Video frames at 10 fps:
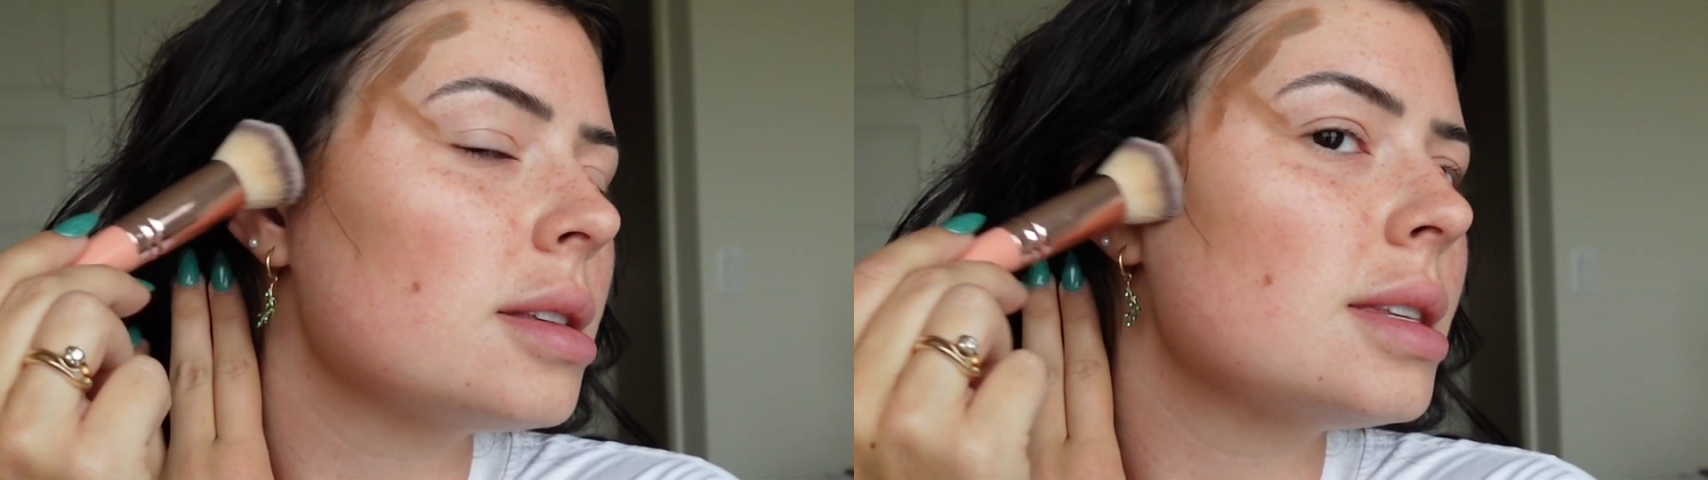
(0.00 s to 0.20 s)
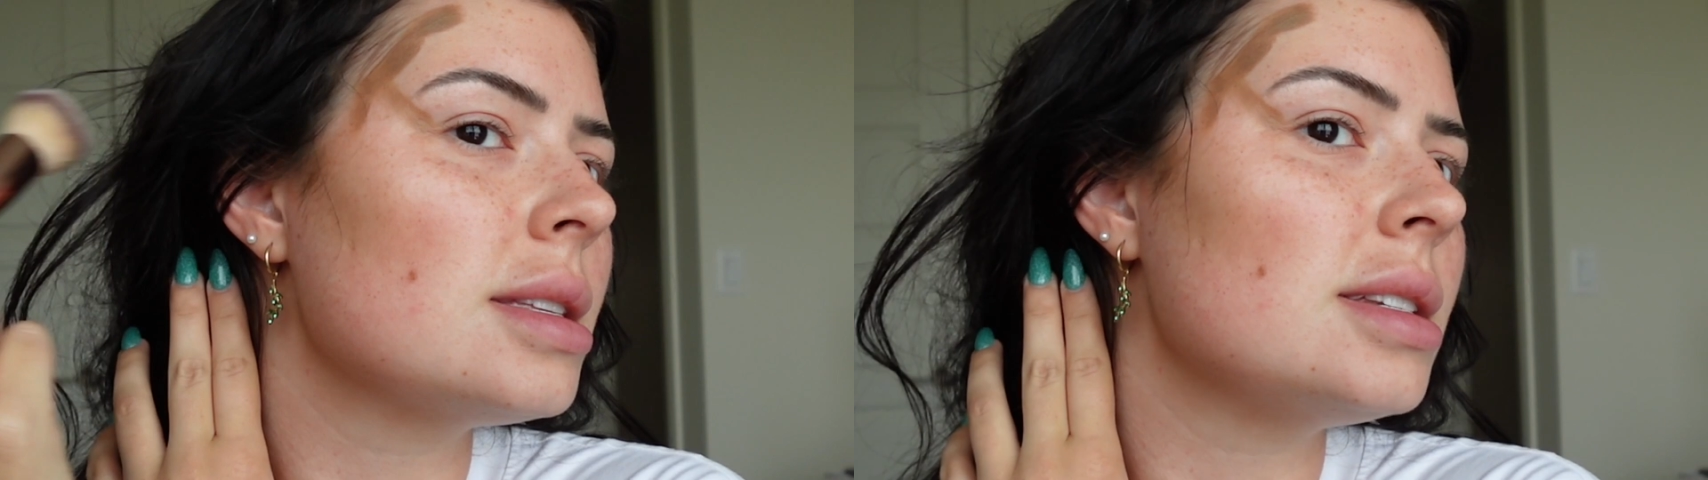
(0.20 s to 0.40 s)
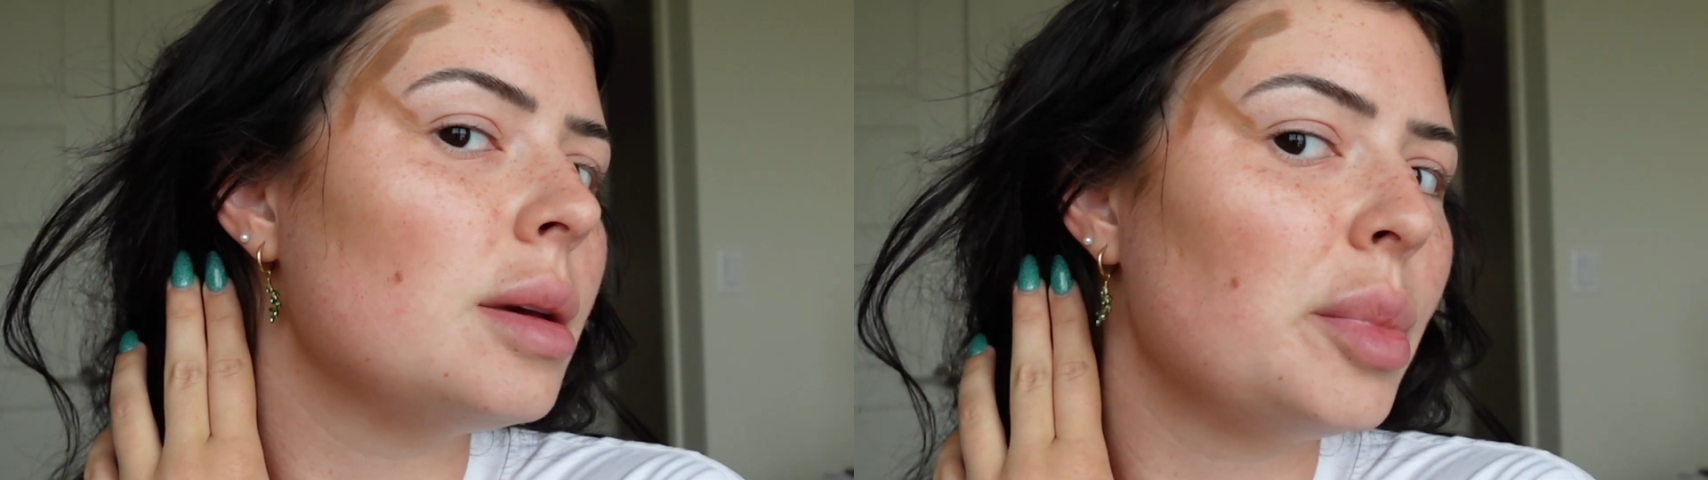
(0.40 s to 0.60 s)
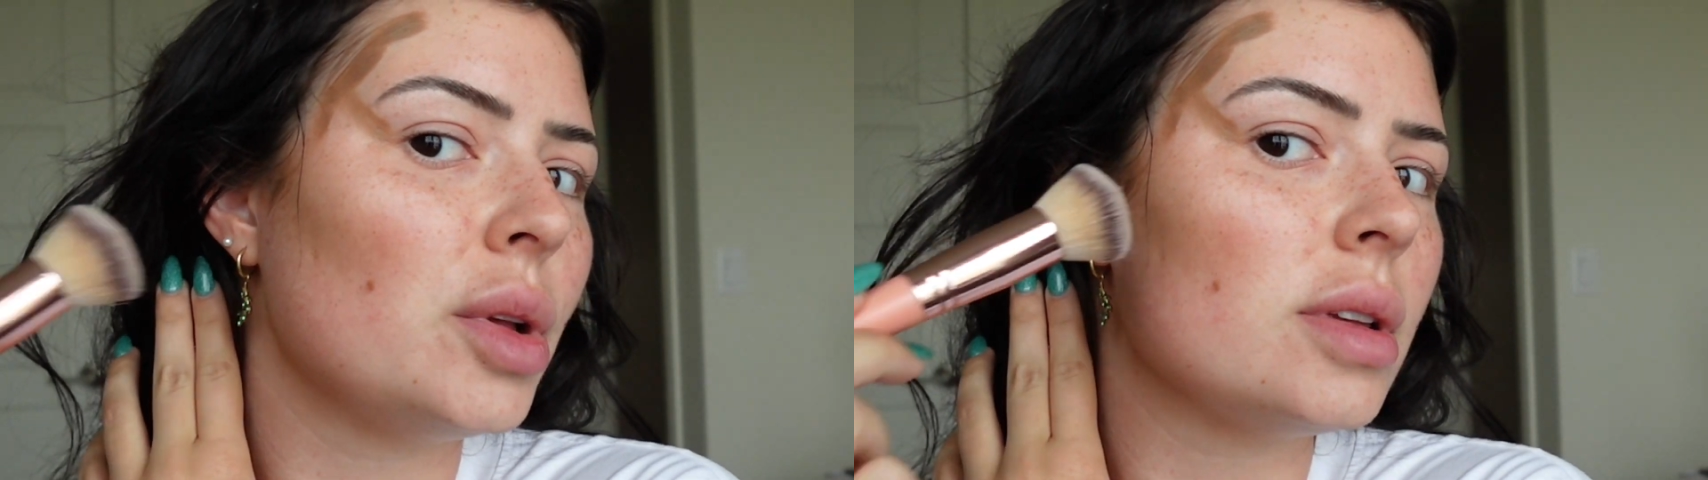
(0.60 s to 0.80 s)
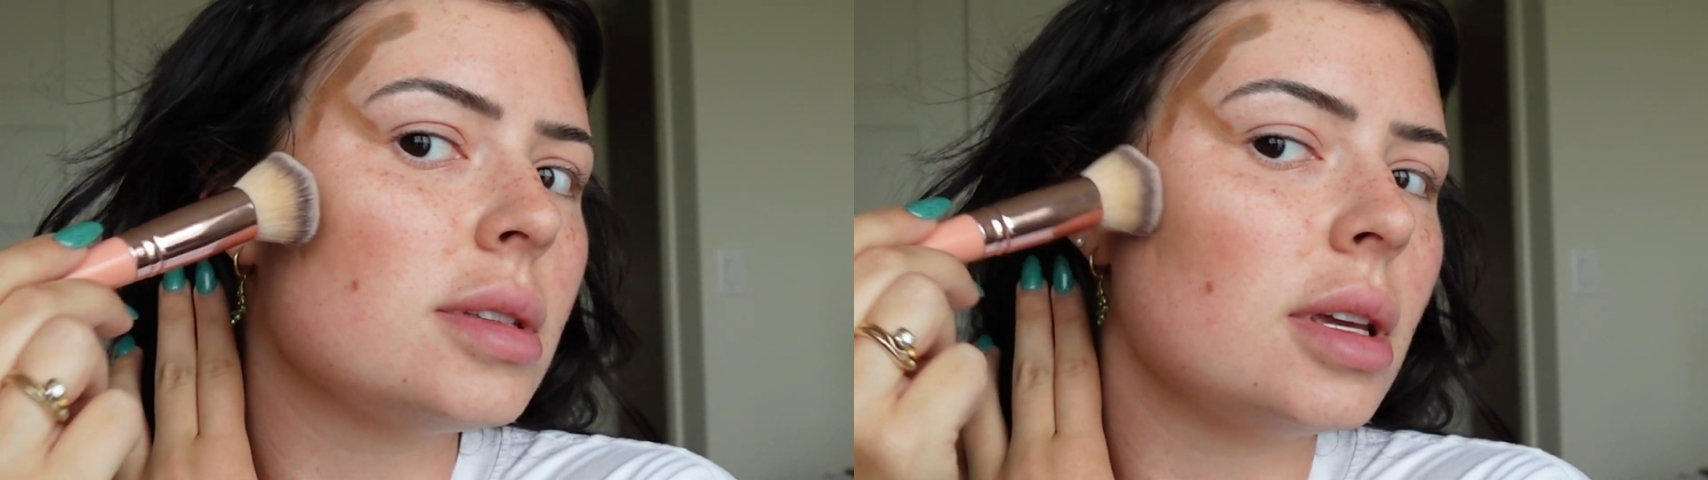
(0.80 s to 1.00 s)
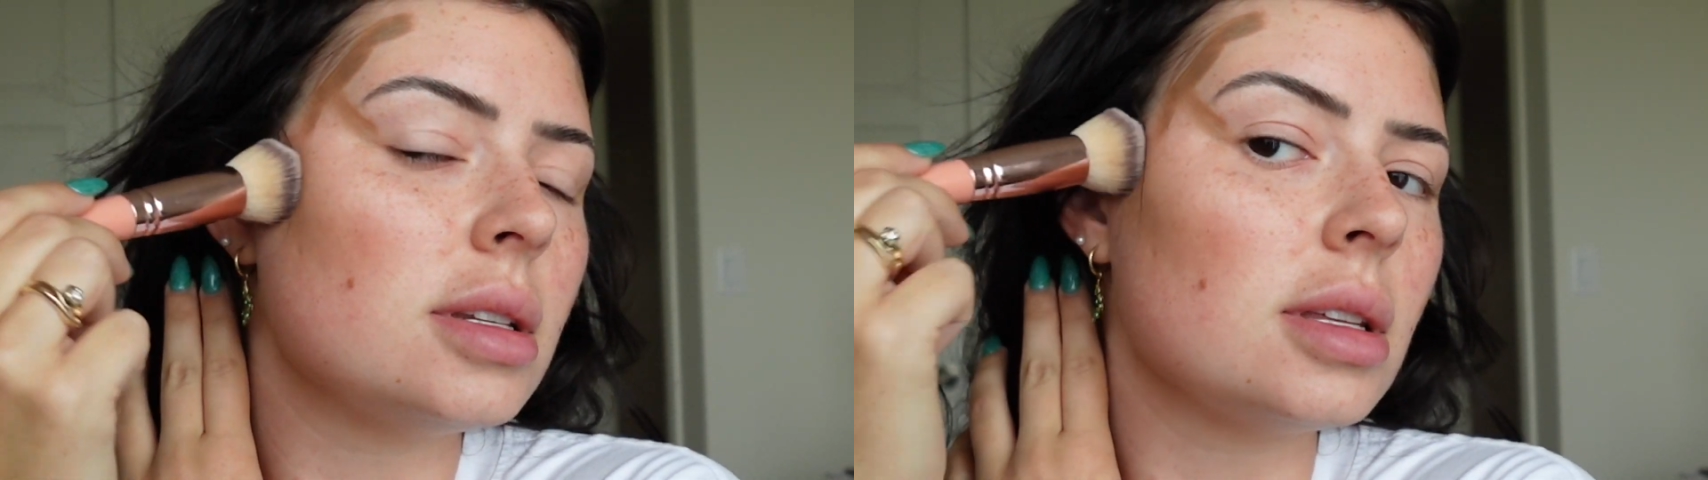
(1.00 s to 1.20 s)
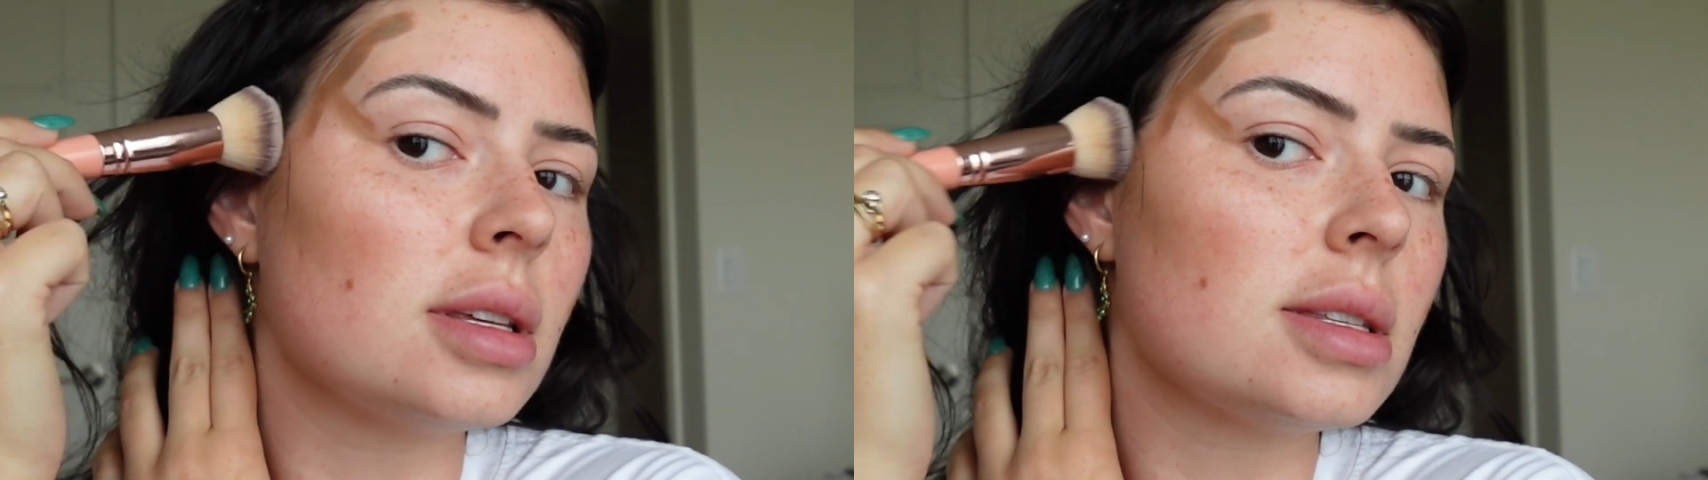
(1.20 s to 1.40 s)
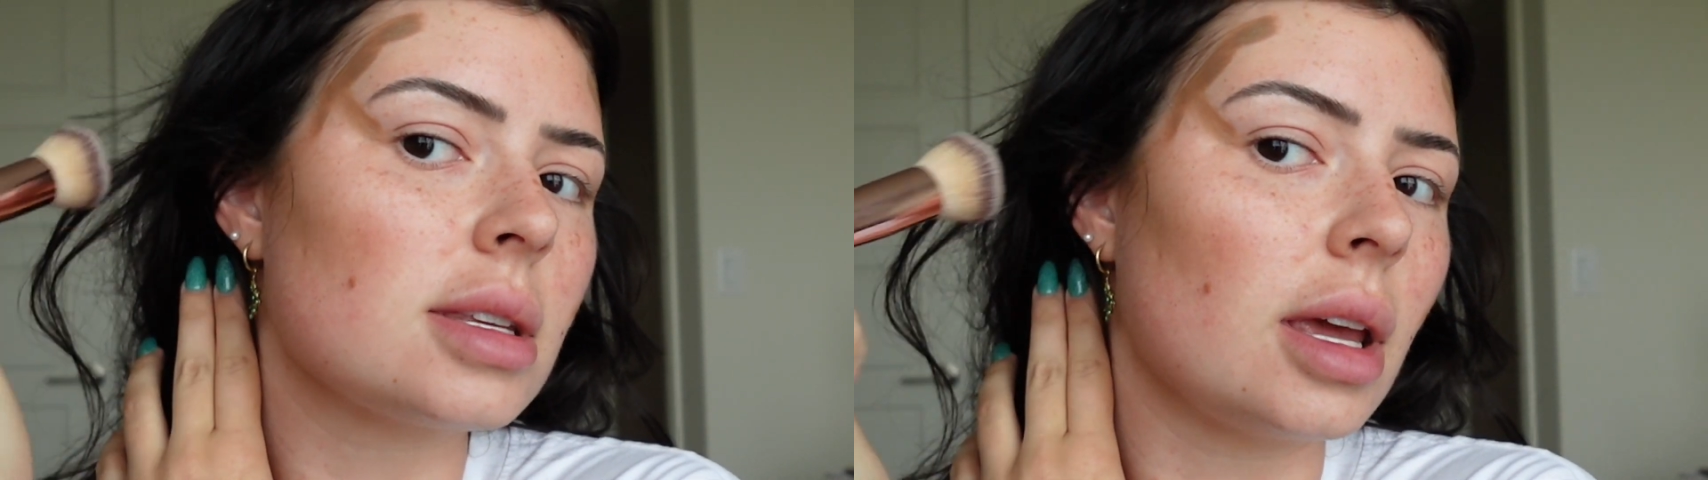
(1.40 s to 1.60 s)
stipples into the
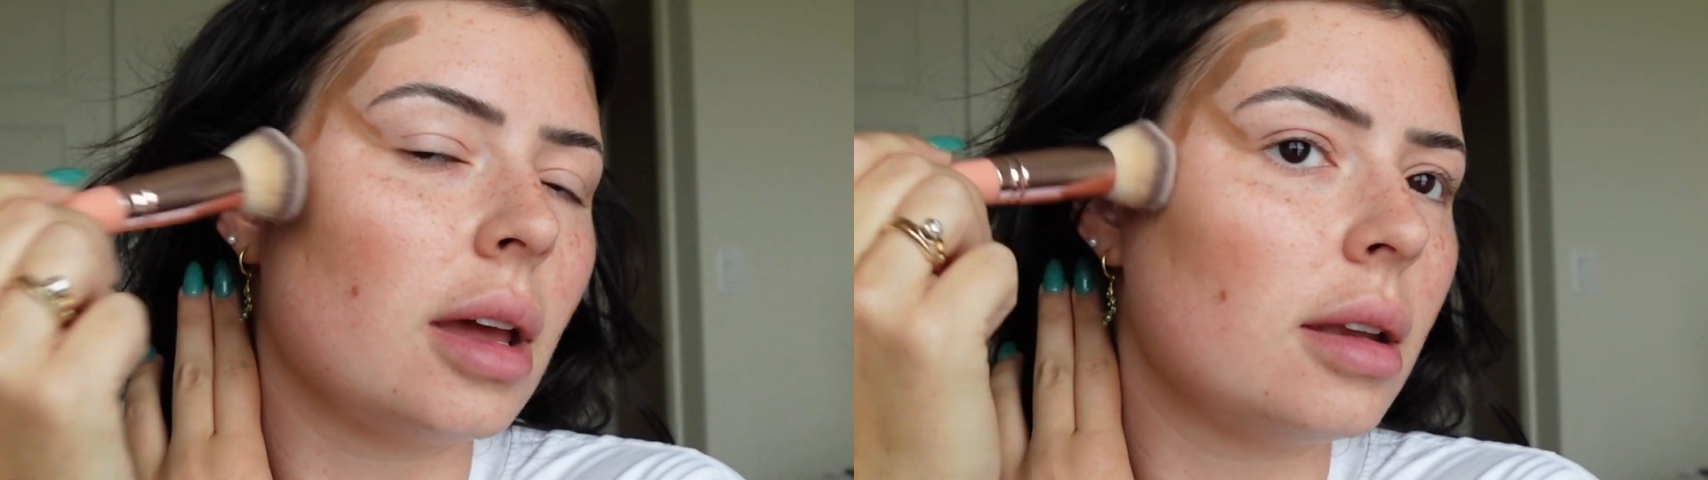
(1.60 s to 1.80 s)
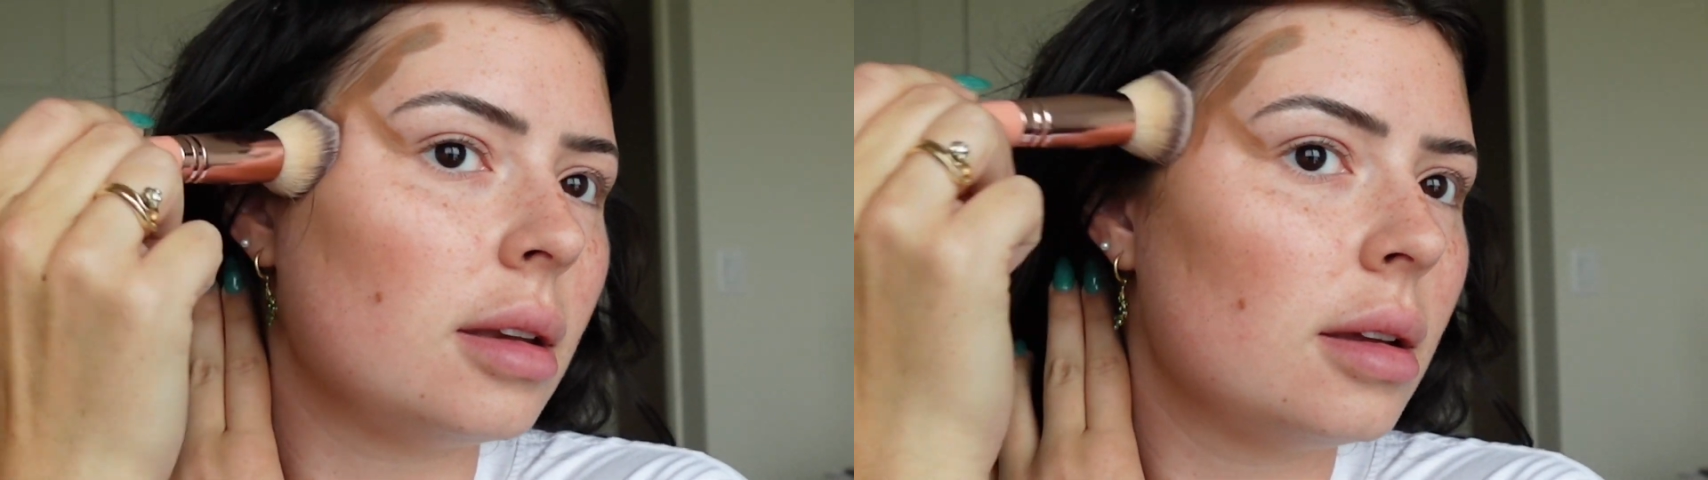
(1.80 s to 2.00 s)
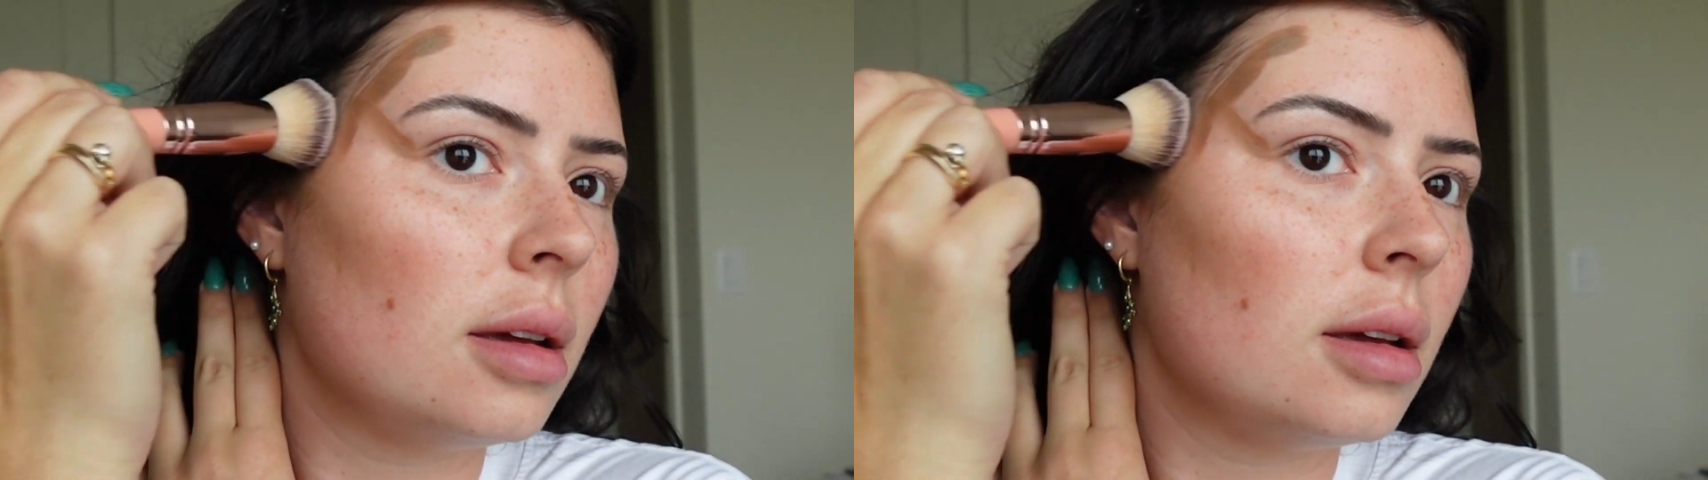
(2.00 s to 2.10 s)
skin?